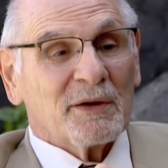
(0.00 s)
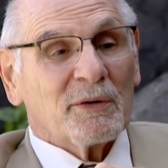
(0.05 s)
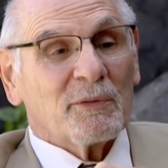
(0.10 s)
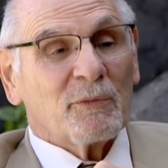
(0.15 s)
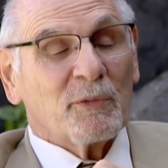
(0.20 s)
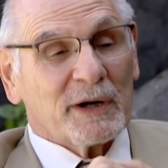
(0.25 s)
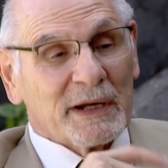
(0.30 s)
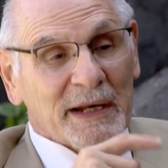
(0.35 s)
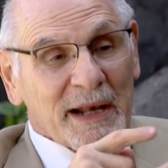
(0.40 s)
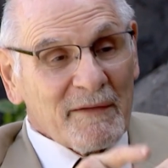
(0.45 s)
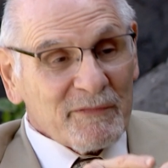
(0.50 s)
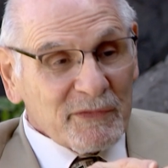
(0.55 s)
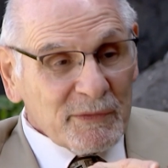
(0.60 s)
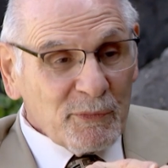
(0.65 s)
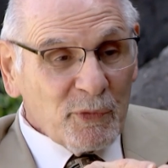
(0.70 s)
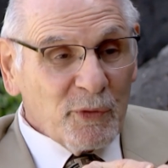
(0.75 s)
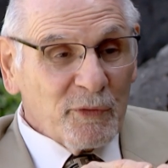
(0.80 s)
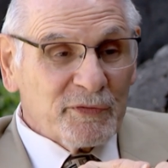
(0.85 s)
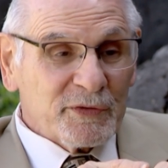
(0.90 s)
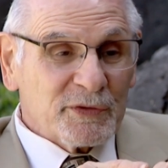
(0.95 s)
we're going to have to
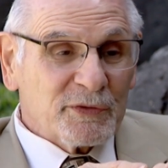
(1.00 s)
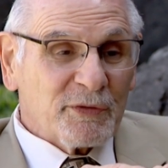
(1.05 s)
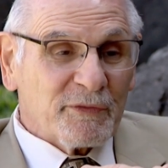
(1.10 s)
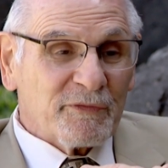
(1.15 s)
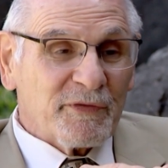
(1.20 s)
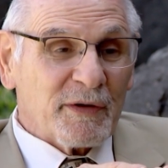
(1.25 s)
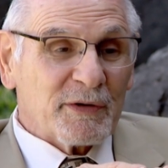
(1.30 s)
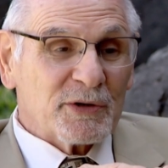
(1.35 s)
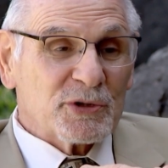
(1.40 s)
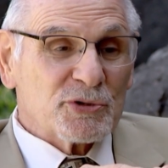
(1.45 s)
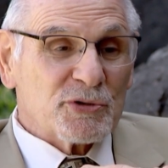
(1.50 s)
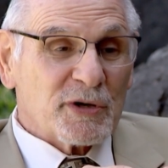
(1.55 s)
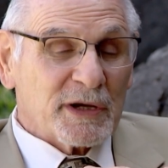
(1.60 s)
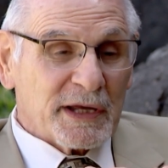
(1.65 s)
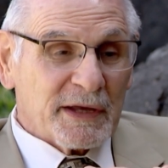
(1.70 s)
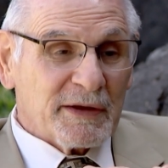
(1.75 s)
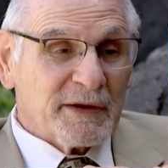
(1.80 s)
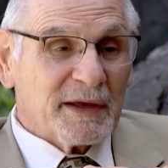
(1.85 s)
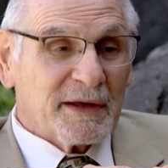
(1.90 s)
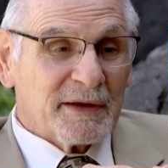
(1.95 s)
move into a very
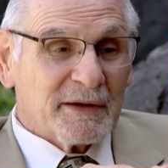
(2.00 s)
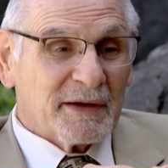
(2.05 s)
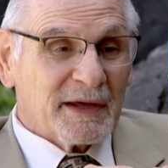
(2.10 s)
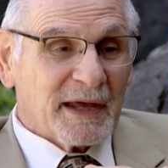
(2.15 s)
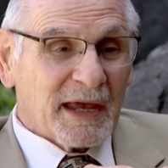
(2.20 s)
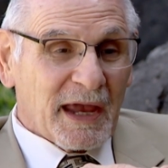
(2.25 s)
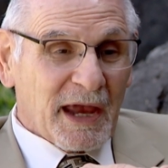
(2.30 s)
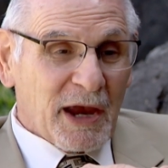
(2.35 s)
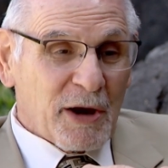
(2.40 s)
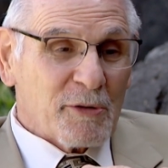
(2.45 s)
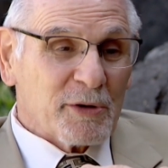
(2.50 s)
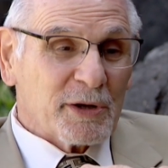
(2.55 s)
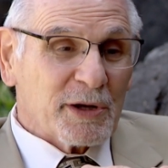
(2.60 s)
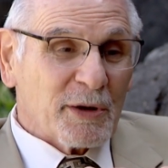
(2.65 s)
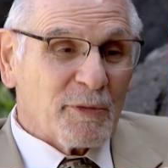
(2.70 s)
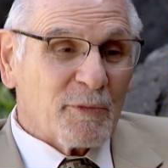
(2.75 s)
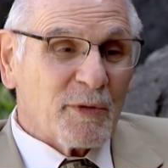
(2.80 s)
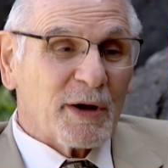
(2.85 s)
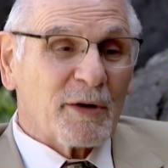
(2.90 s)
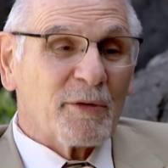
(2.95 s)
tricky
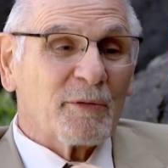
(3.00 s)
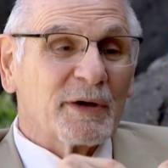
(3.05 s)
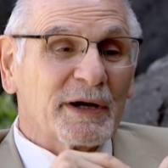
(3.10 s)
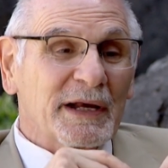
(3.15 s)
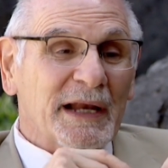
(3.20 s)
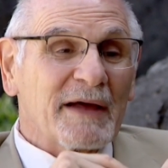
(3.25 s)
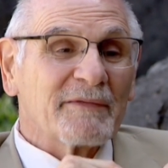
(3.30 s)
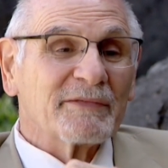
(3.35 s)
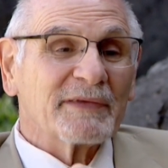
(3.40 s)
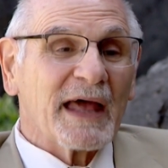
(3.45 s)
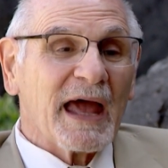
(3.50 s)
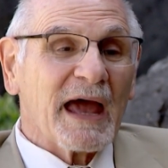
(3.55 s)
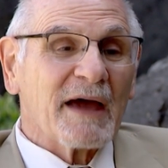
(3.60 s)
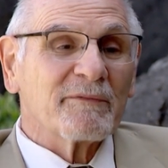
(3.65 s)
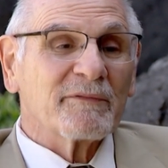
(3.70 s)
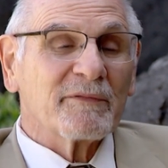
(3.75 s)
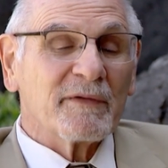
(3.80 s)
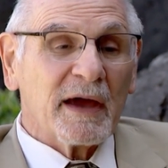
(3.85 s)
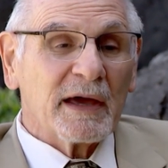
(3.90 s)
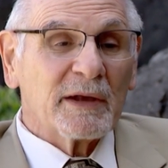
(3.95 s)
area where we're going to
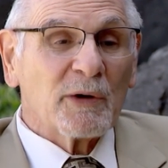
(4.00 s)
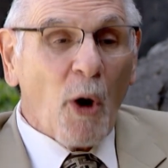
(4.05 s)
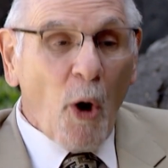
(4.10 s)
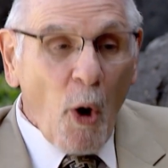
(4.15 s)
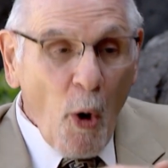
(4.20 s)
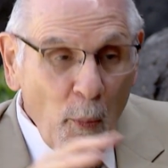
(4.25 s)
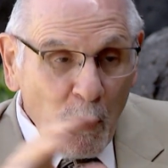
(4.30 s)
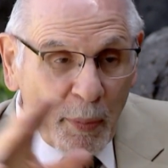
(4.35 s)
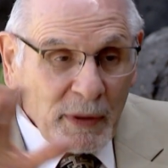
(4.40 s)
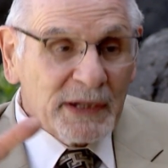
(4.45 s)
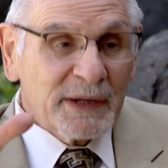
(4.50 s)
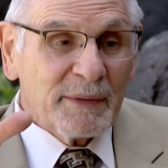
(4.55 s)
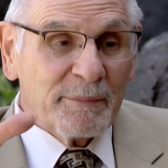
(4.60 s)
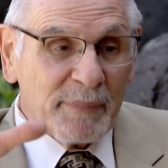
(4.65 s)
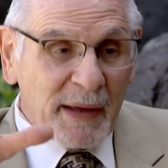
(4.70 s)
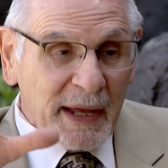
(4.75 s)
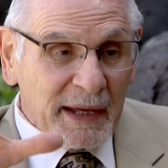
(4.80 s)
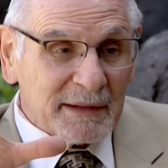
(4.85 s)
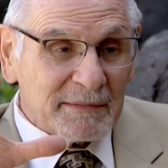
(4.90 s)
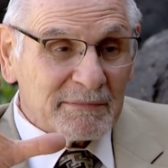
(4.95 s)
have an open
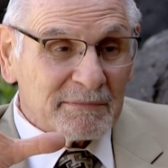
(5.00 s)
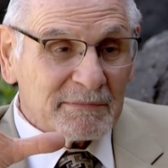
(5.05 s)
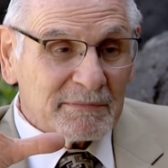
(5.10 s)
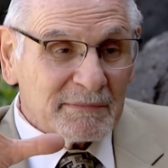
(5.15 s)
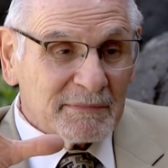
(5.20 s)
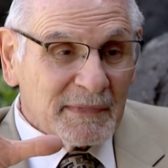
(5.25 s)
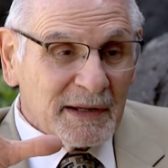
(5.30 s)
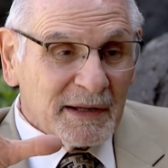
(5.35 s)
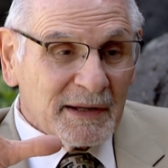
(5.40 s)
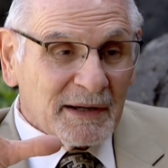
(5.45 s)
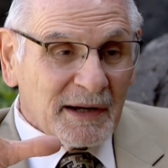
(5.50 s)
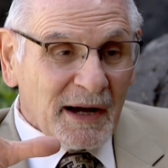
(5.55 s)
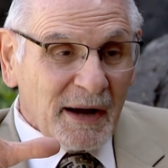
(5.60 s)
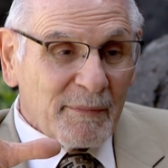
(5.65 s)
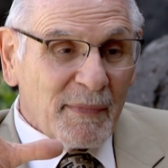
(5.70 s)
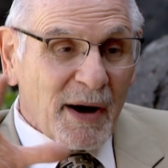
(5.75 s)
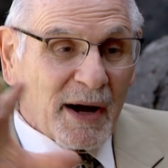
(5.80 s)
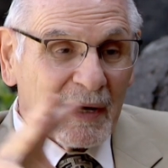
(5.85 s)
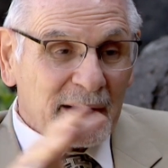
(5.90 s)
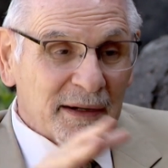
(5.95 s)
debate
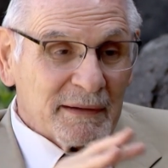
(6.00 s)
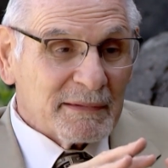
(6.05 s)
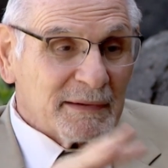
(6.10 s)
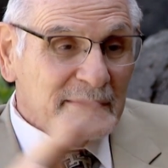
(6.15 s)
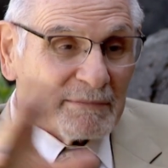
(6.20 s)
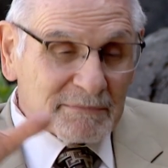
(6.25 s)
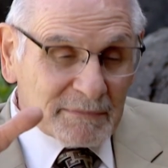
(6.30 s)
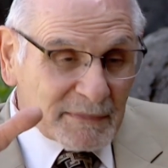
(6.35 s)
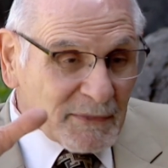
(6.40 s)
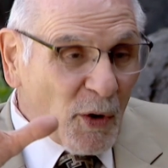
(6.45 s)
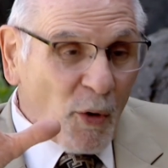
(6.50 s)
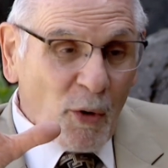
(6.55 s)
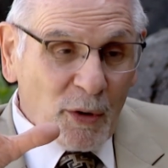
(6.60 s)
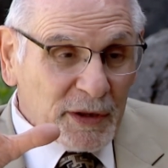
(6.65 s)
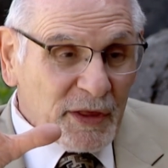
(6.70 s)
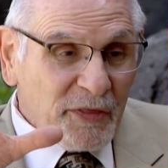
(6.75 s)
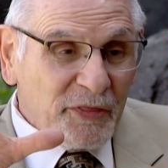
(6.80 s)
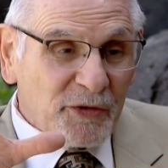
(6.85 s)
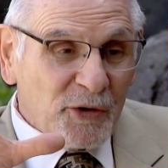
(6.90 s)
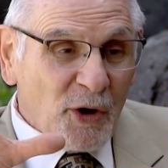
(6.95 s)
among
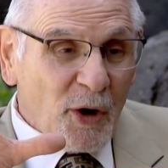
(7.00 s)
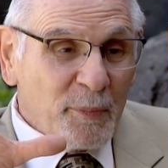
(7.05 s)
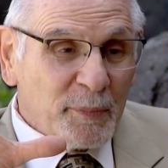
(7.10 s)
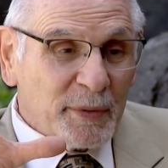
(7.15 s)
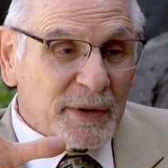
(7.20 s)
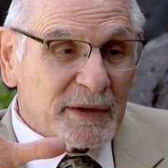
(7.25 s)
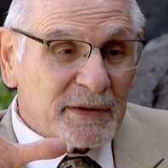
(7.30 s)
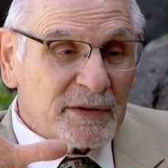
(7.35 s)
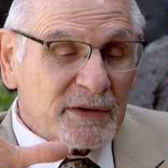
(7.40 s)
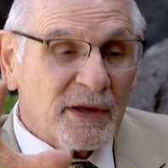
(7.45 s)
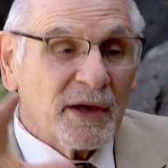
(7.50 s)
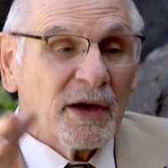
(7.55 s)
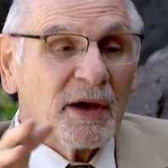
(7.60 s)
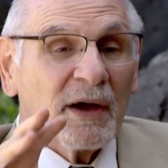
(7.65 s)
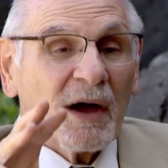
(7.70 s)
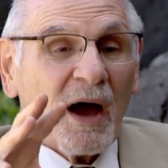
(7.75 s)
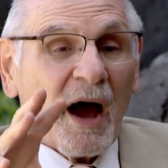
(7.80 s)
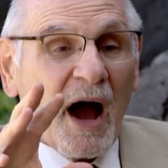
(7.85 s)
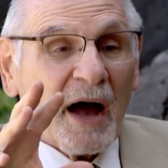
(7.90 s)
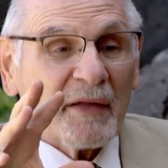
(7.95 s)
all Ethiopians
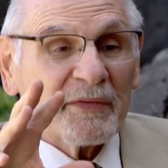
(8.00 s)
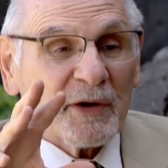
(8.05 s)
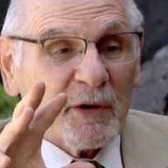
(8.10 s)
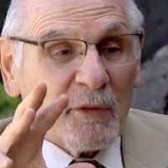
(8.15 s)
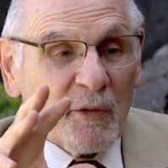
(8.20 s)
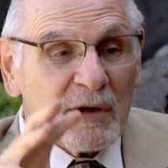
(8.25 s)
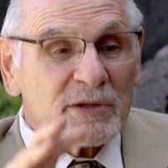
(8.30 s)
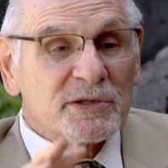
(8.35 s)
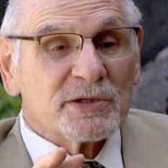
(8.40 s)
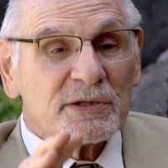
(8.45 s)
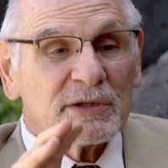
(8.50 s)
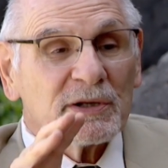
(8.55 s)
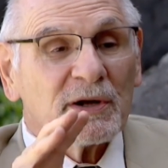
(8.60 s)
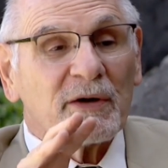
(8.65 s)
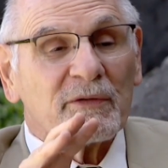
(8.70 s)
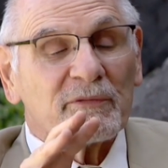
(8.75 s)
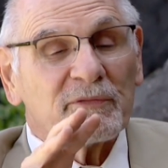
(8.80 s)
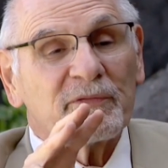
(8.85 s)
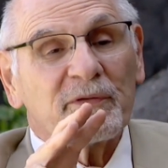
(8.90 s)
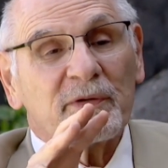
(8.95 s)
on the question
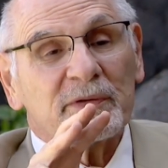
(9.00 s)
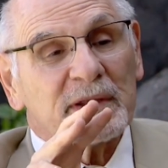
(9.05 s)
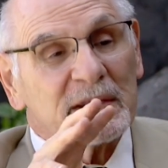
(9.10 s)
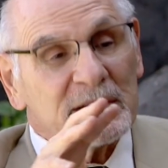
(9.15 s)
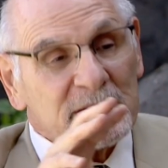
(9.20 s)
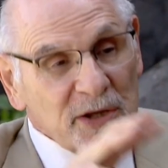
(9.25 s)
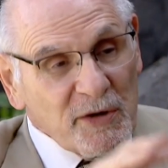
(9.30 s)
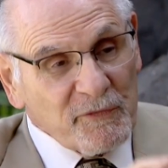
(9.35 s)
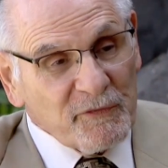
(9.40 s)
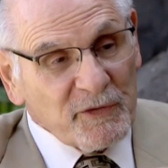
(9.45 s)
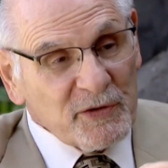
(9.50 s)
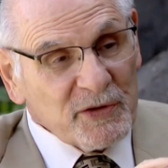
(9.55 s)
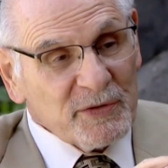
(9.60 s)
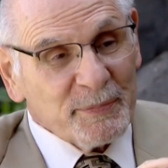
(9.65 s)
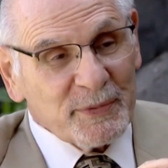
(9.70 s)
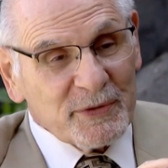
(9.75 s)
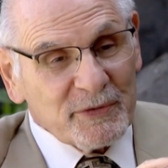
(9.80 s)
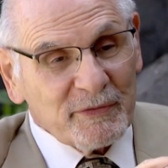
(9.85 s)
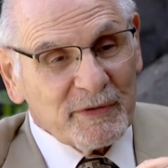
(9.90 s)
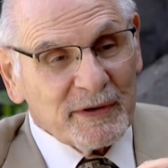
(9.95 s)
of the difference
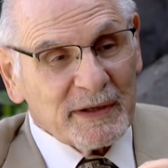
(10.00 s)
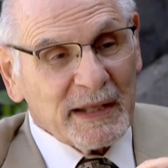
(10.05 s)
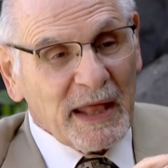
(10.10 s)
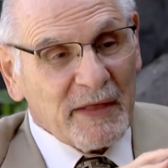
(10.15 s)
between